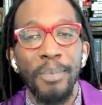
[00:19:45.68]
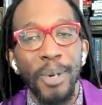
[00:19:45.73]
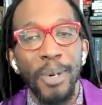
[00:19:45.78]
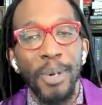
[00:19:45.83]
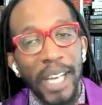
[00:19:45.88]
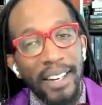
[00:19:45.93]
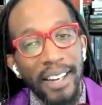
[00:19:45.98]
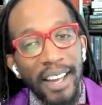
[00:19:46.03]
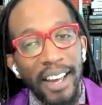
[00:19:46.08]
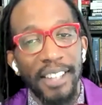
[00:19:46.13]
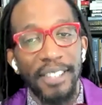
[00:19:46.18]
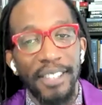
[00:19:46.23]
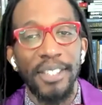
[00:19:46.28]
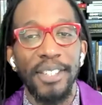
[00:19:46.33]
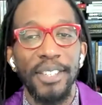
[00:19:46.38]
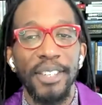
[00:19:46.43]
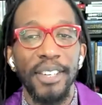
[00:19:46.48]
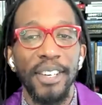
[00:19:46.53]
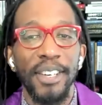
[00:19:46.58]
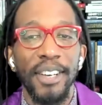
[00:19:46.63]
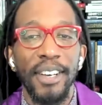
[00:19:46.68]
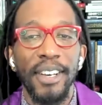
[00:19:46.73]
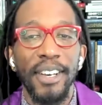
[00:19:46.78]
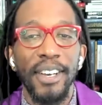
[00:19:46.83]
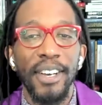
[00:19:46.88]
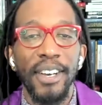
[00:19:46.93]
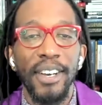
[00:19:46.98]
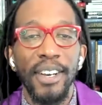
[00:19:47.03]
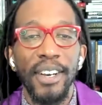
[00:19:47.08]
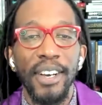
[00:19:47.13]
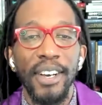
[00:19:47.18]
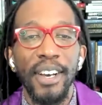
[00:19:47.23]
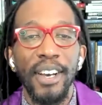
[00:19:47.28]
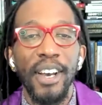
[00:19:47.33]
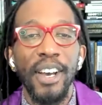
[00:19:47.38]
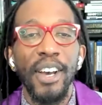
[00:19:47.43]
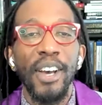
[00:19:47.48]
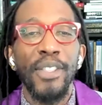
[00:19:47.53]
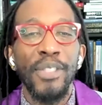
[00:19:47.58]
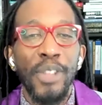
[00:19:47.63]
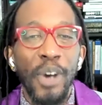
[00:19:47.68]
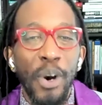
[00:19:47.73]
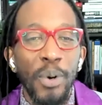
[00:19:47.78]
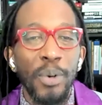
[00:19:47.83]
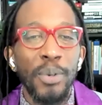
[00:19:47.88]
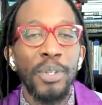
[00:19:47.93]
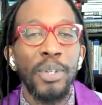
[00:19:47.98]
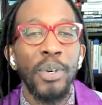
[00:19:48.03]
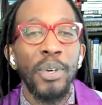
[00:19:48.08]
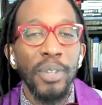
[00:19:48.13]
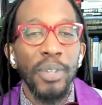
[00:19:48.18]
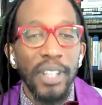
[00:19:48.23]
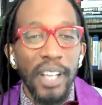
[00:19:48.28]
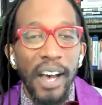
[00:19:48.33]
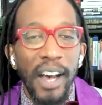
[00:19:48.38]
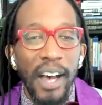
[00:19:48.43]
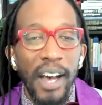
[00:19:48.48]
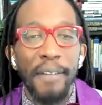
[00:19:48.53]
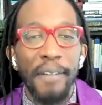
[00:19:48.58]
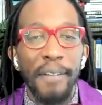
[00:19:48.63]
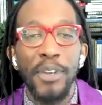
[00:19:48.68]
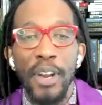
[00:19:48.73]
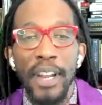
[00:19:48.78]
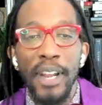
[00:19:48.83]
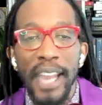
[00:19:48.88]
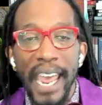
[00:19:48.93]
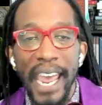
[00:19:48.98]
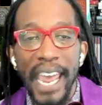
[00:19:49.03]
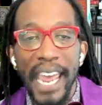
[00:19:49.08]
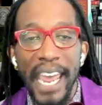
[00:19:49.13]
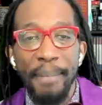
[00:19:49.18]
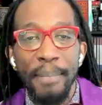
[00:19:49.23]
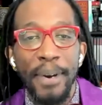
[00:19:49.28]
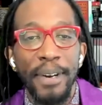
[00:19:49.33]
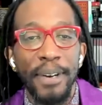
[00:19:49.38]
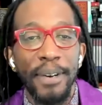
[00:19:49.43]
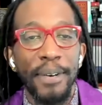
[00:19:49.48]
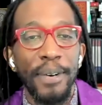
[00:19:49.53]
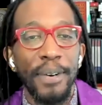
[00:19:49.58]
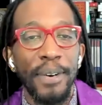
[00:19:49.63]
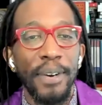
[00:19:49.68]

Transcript: Protect us. Those who love your name